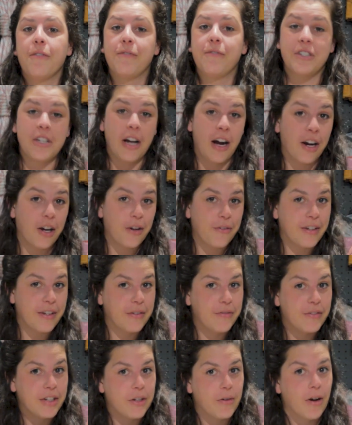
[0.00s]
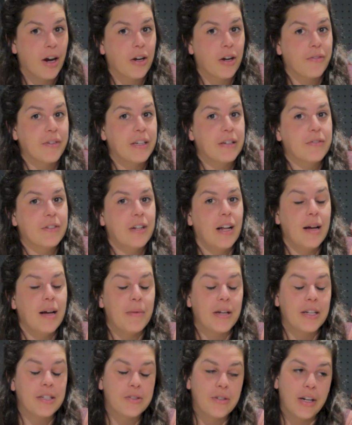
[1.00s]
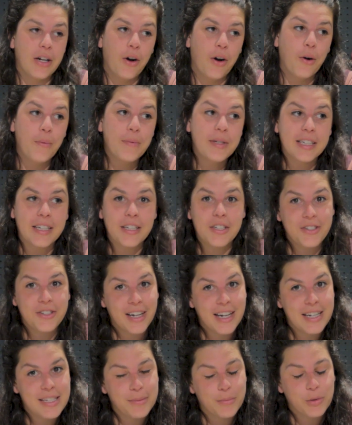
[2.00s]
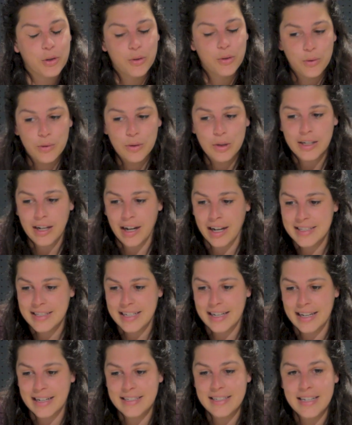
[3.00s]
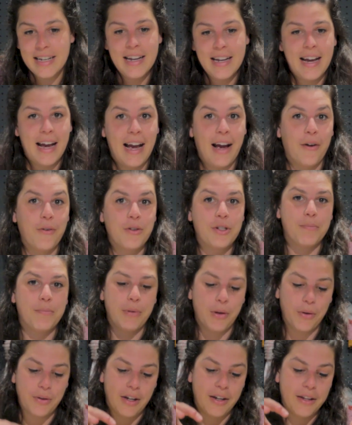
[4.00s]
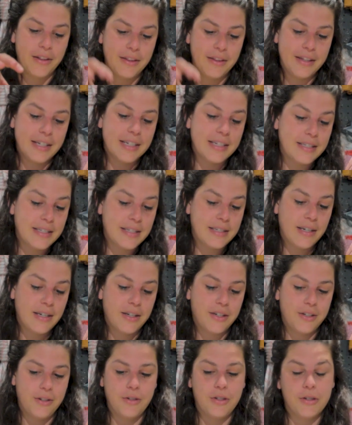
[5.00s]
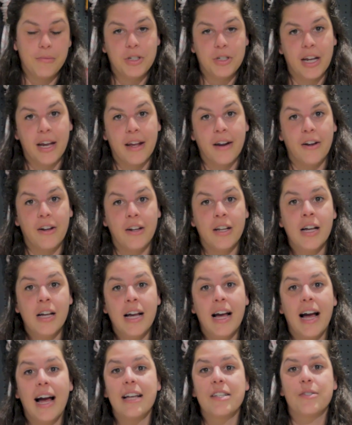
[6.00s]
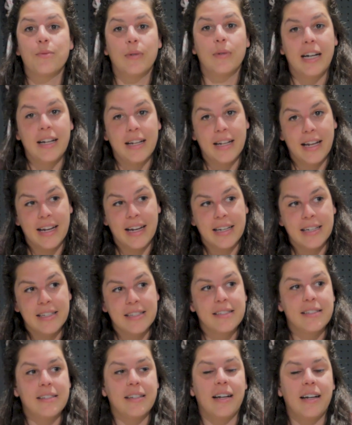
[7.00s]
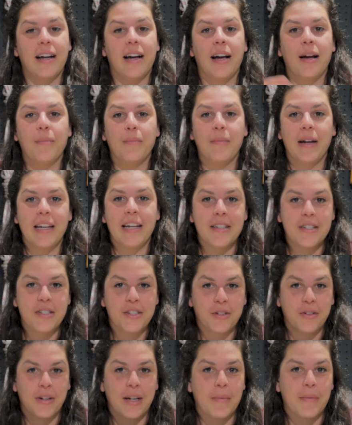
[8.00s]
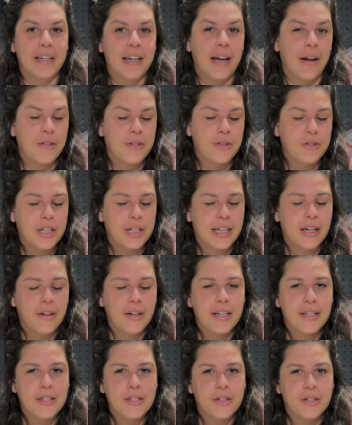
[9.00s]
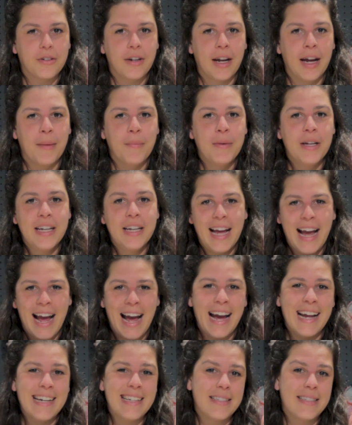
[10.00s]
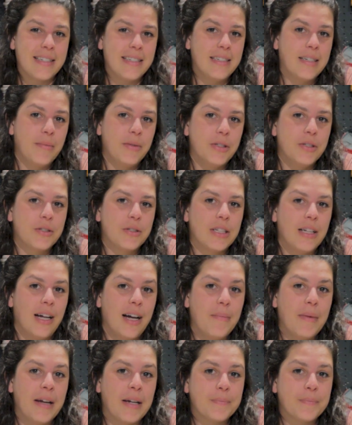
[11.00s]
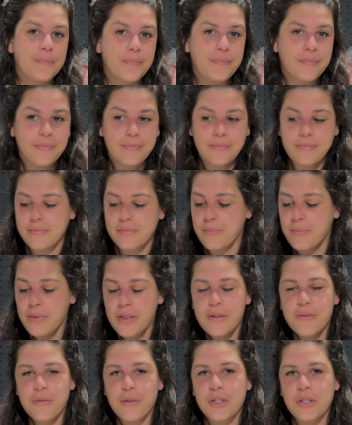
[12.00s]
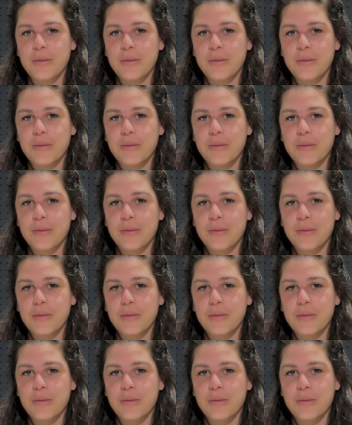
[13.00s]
photography and videography of climbing. So I hope to get you guys some cool content out uh, both on this YouTube channel as well as uh, my Instagram account. So check out Instagram at CW Climbing for